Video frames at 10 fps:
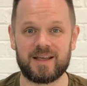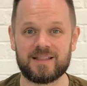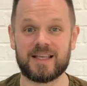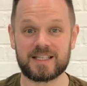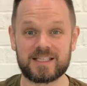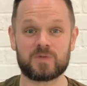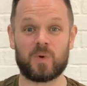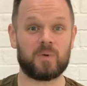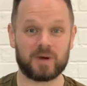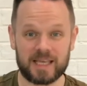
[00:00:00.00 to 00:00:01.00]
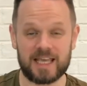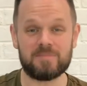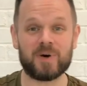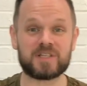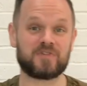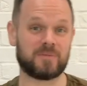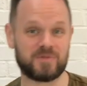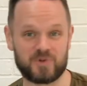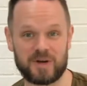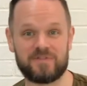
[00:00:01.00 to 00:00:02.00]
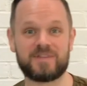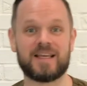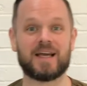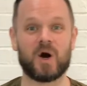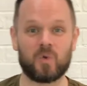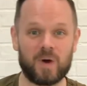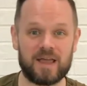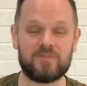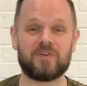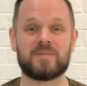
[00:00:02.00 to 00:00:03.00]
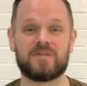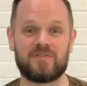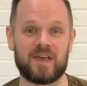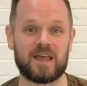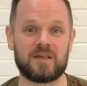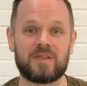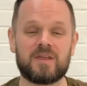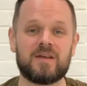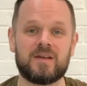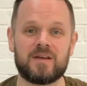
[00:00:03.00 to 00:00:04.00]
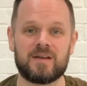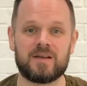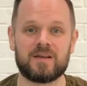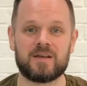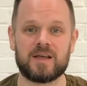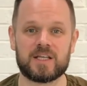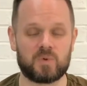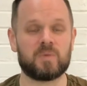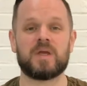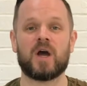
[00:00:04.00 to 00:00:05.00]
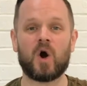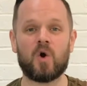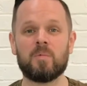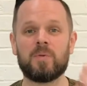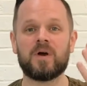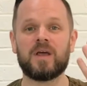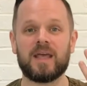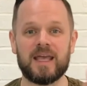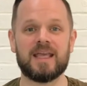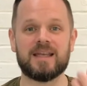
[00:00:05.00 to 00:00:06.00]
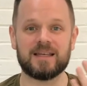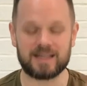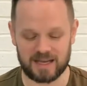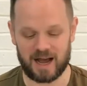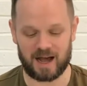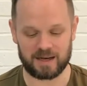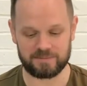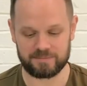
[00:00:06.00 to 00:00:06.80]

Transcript: This is what will keep us from drifting away from the faith, is when we hope in God.